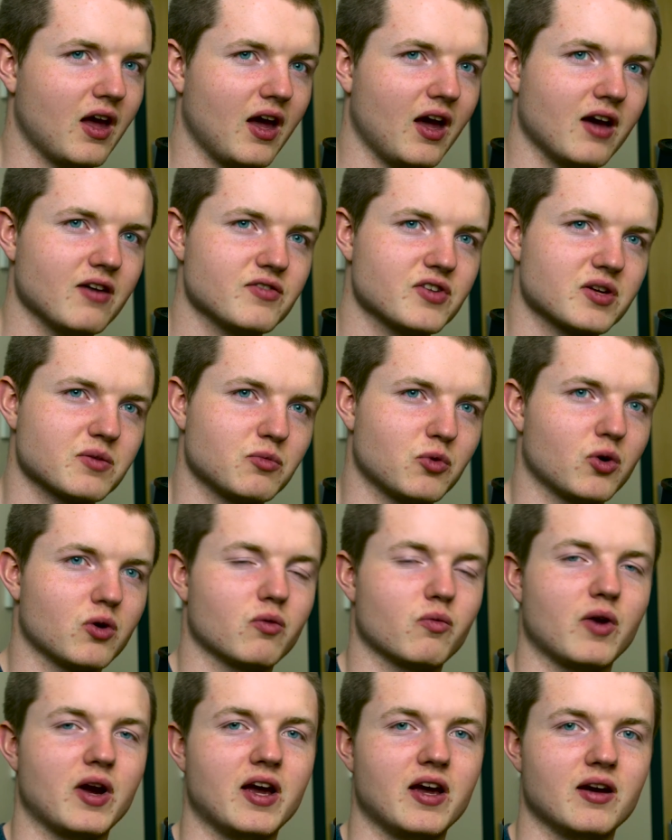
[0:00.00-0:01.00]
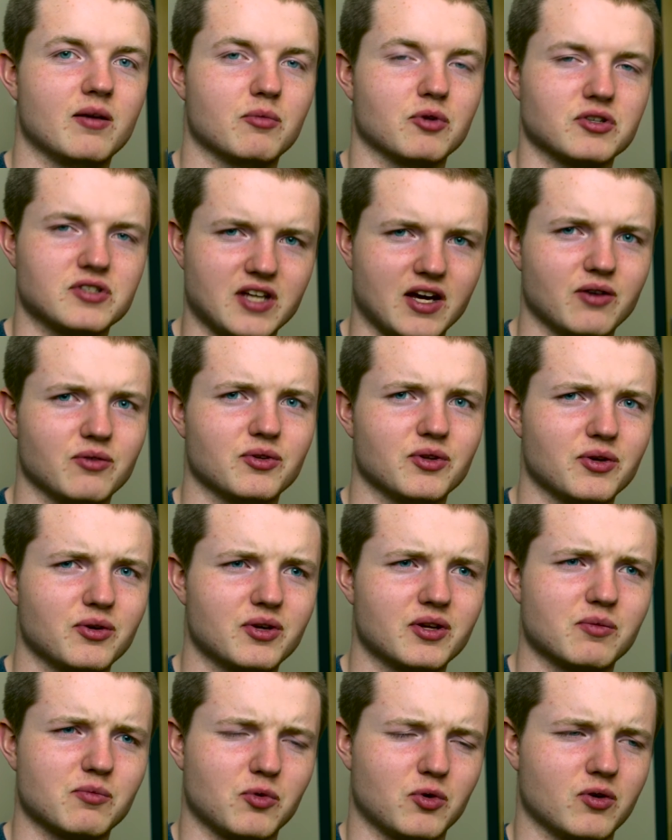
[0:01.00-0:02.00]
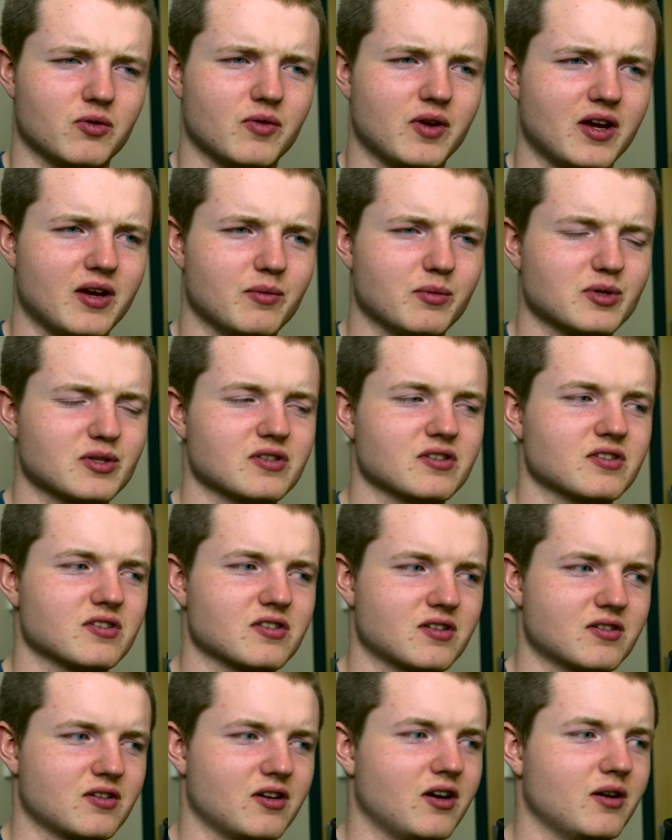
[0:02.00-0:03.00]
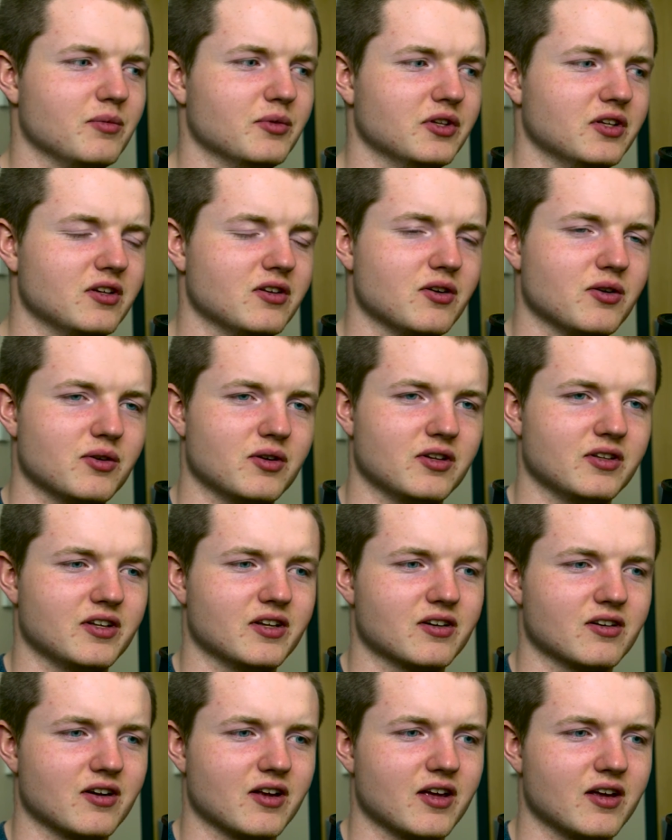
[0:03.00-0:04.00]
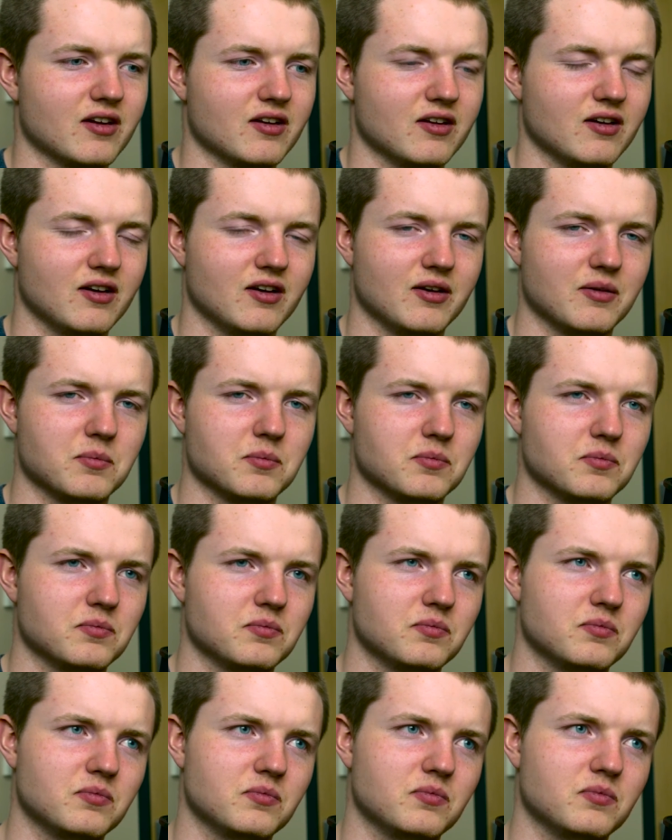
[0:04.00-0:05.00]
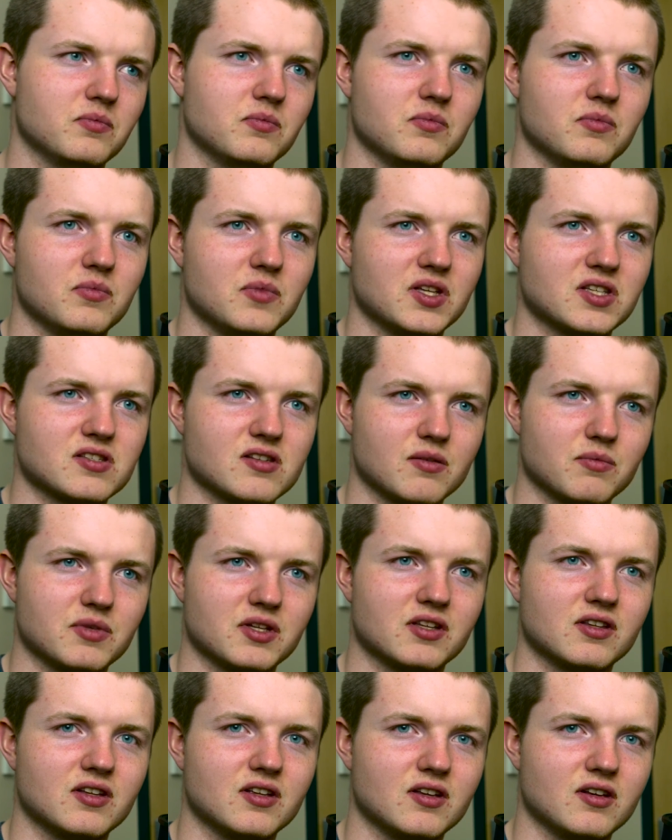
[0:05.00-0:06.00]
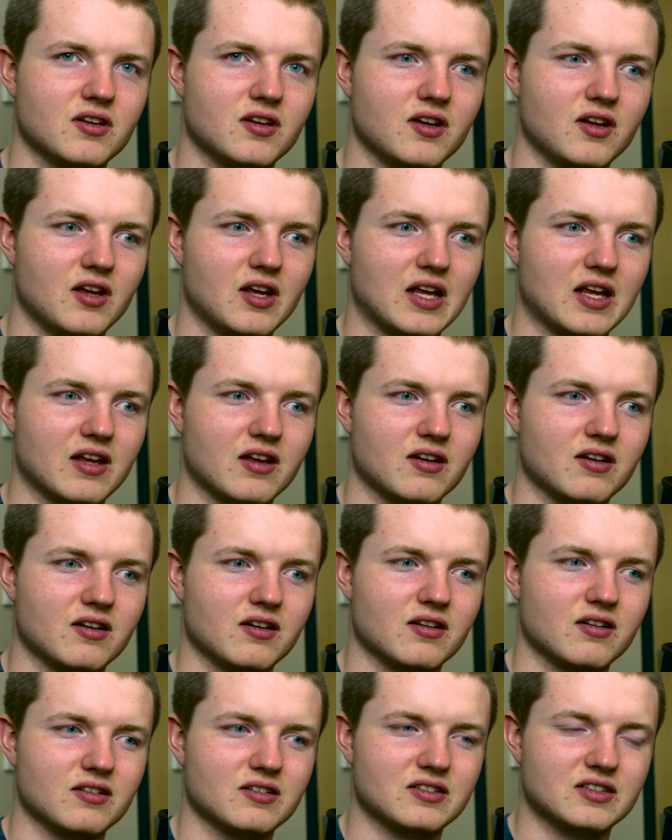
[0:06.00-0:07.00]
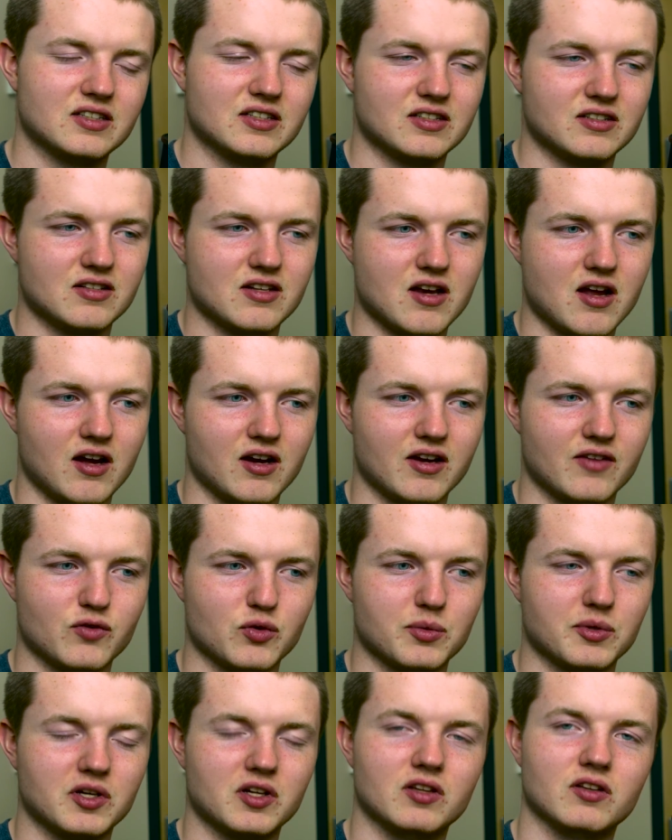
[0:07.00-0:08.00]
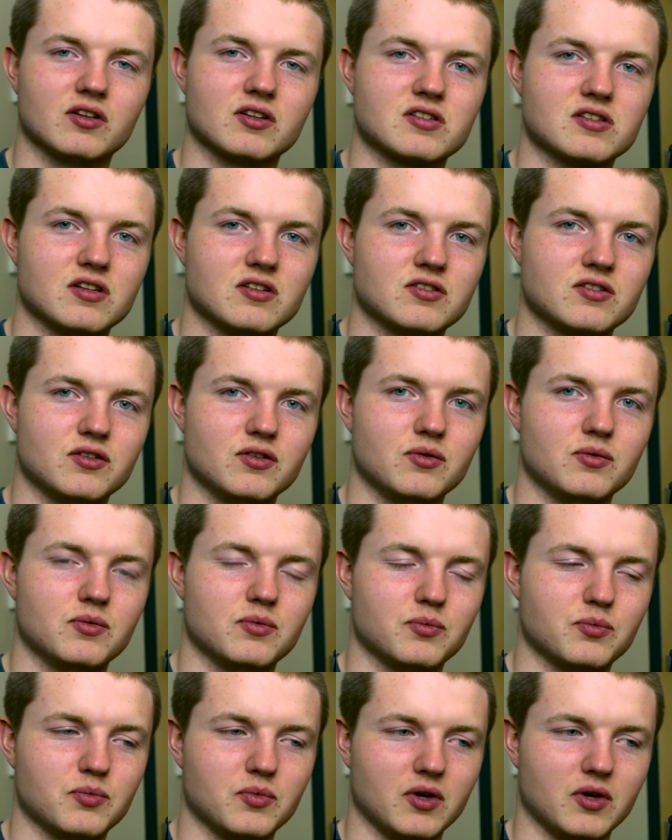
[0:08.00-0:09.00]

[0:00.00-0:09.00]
having more RAM, or downloading more RAM as it's commonly known on the internet, it's something that not everybody looks into